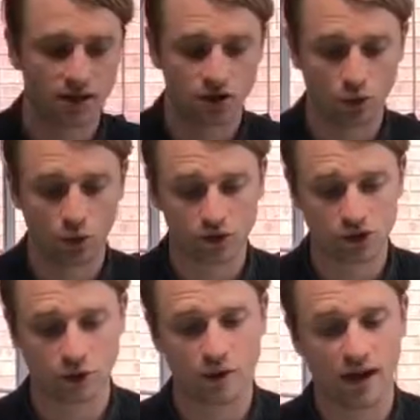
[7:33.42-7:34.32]
You'll
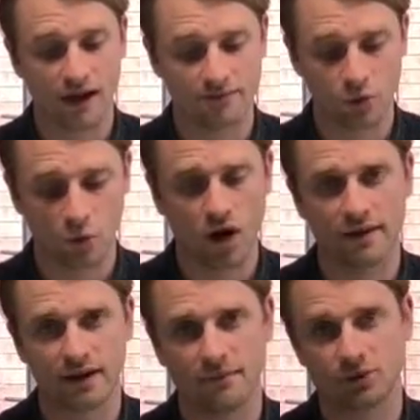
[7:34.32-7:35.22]
also have to wire
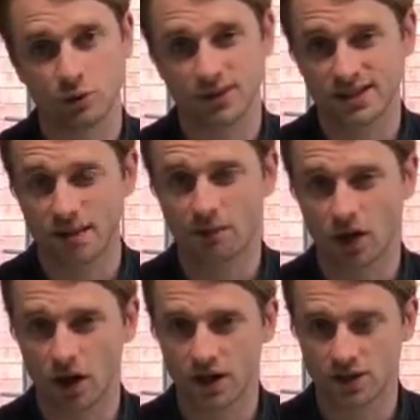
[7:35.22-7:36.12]
that up to a separate
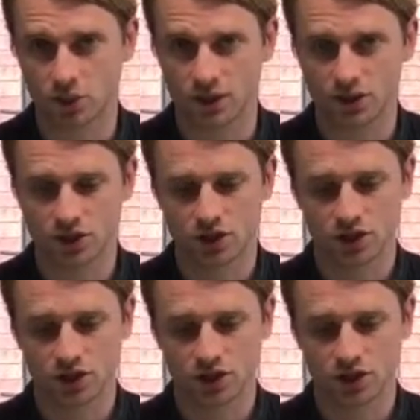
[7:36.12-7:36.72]
light switch,